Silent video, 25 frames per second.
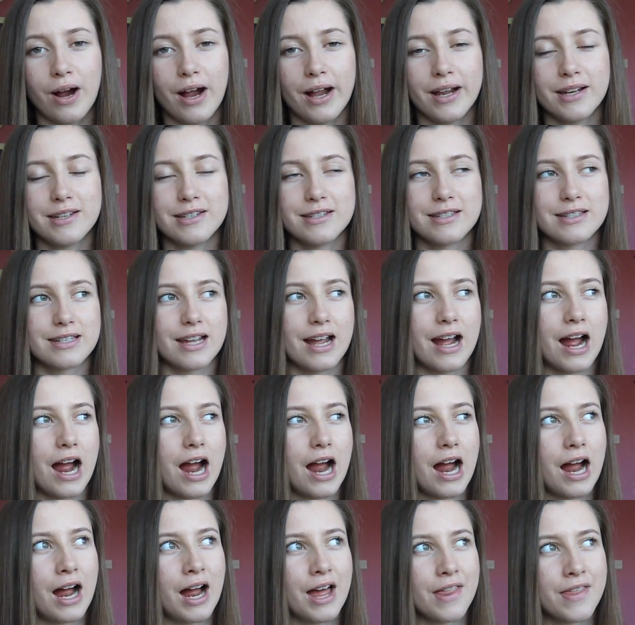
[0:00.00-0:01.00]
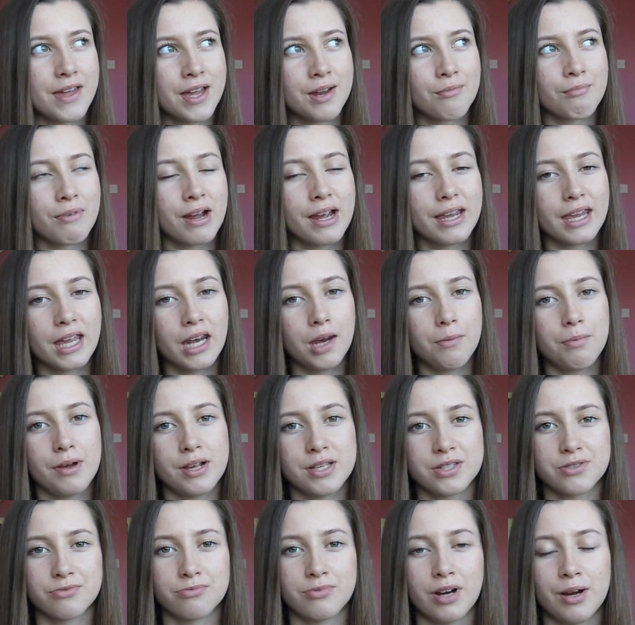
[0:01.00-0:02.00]
And I think my guinea
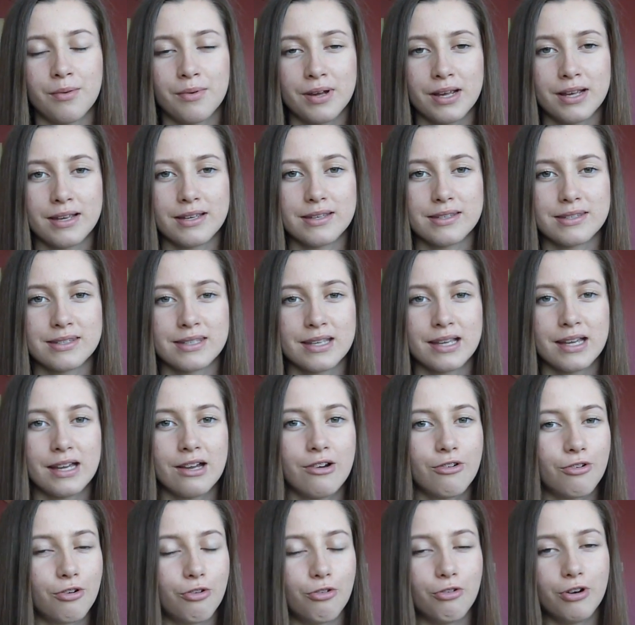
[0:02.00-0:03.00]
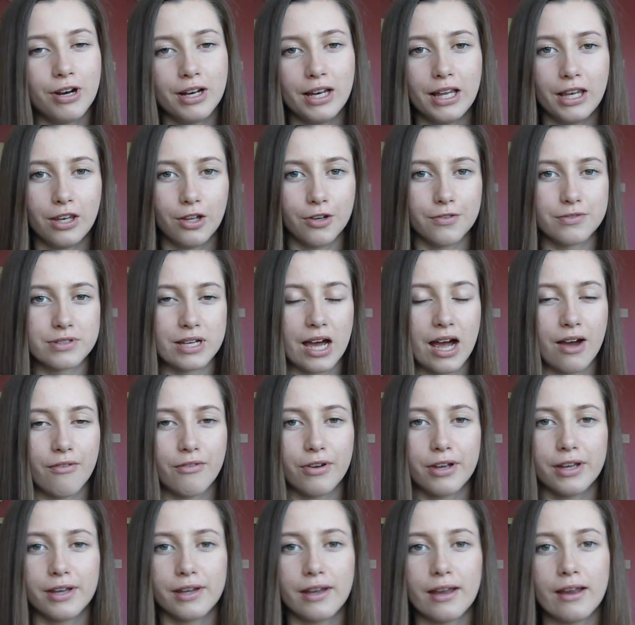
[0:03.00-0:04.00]
pigs and rabbits really loved
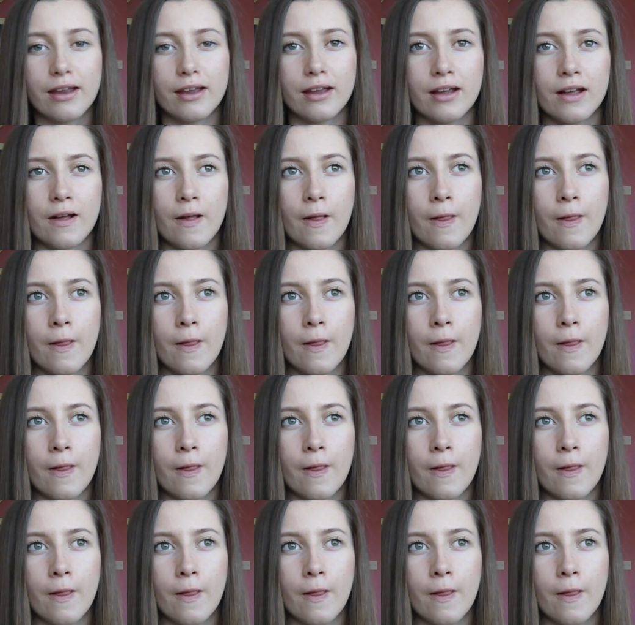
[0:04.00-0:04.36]
having